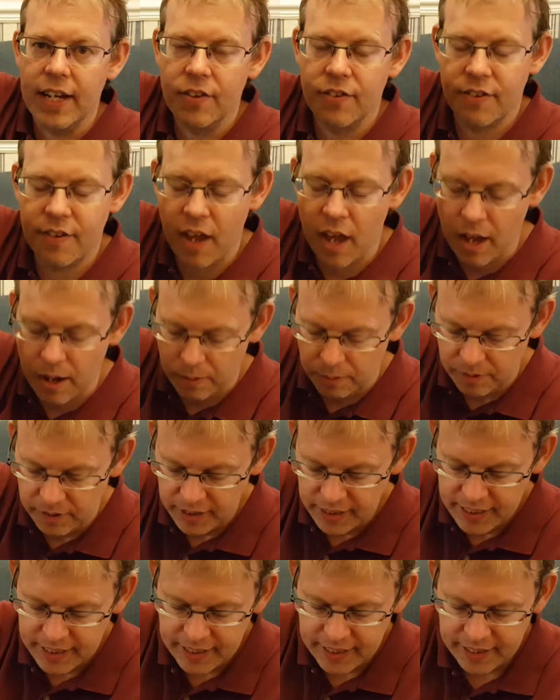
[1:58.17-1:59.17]
So
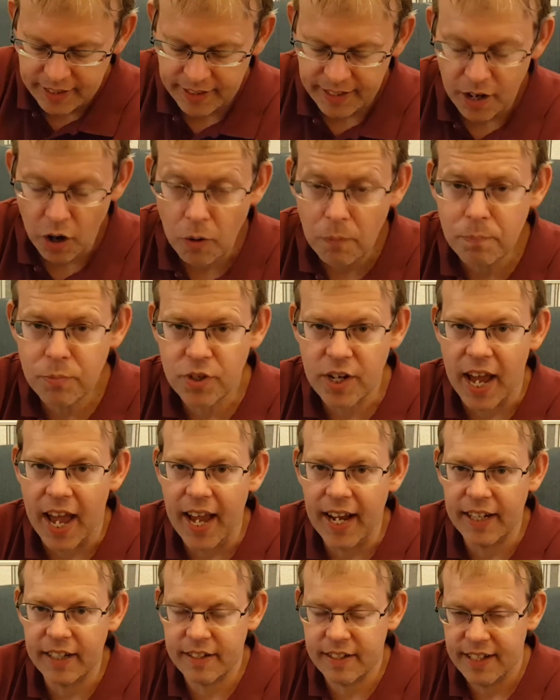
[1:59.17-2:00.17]
the
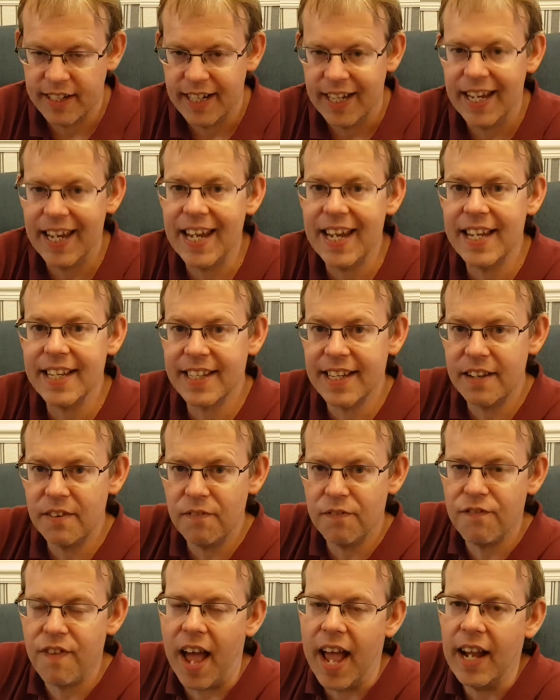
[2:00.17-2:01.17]
object is in
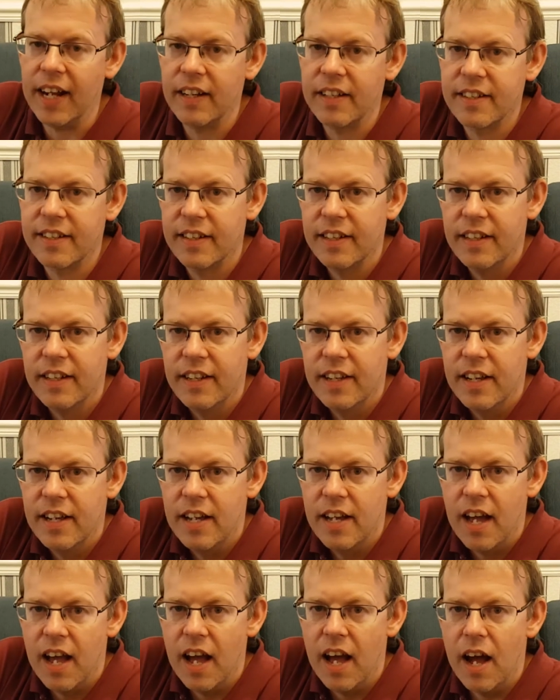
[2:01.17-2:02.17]
fact
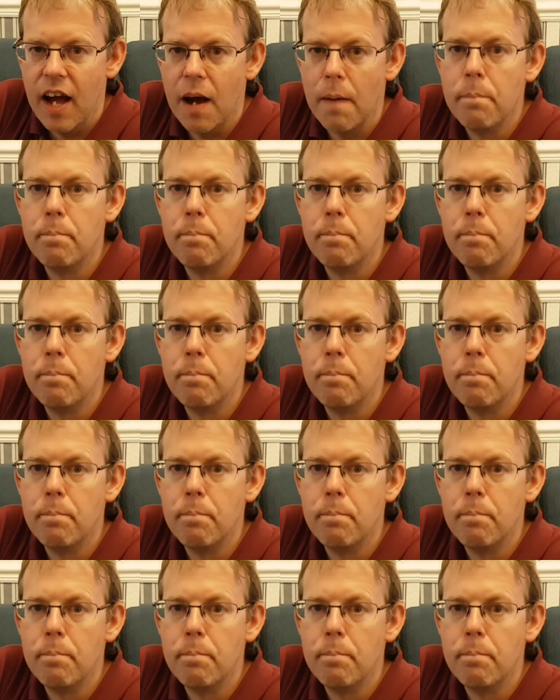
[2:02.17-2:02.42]
a